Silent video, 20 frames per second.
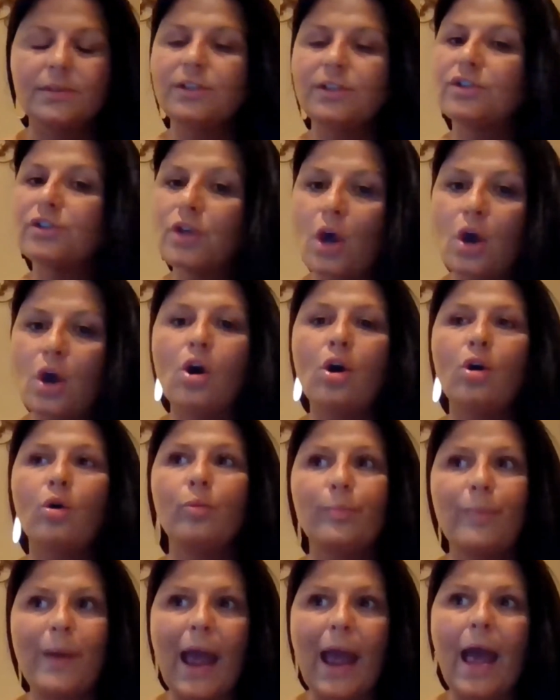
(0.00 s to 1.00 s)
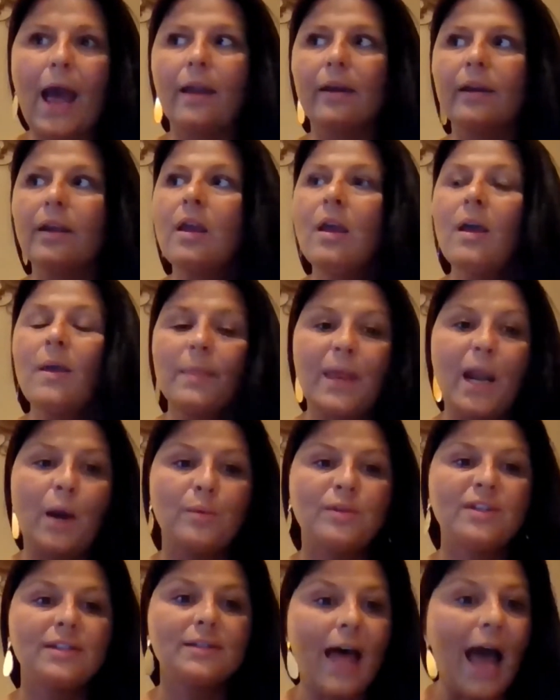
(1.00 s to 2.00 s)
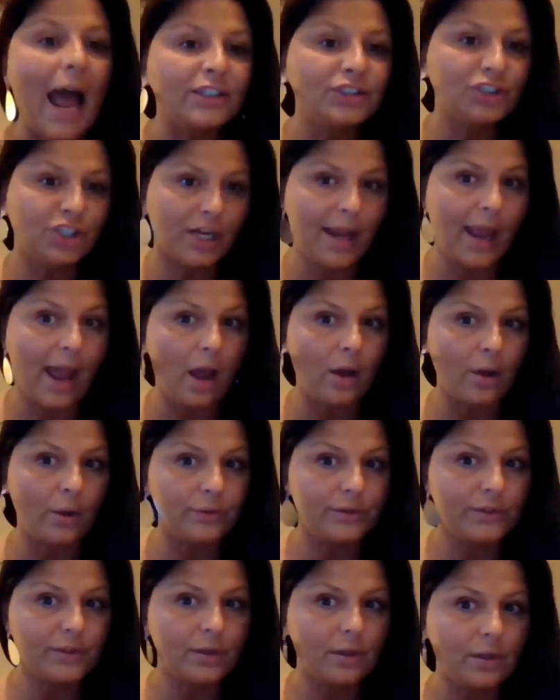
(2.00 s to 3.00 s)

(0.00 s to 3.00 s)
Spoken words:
that I was lashing out.